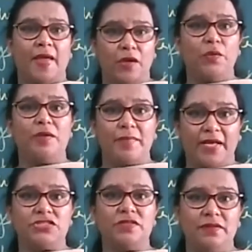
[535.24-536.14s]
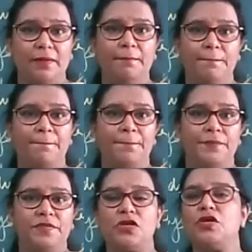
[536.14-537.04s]
Can we imagine them?
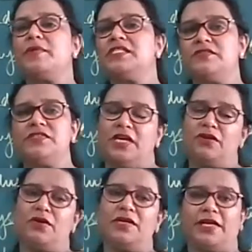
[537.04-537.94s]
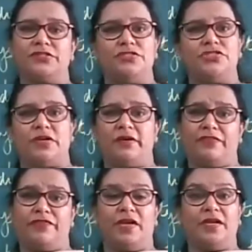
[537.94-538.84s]
So you must have seen on National
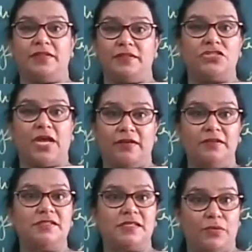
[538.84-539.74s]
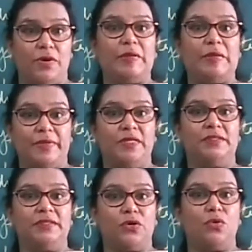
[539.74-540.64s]
Geographic and other channels that when
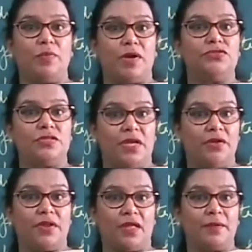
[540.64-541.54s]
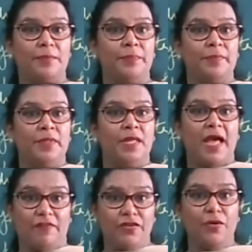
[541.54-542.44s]
people, they go mountaineering.
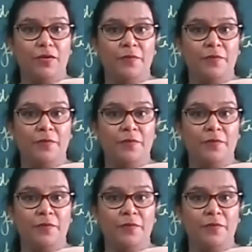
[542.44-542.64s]
Have you?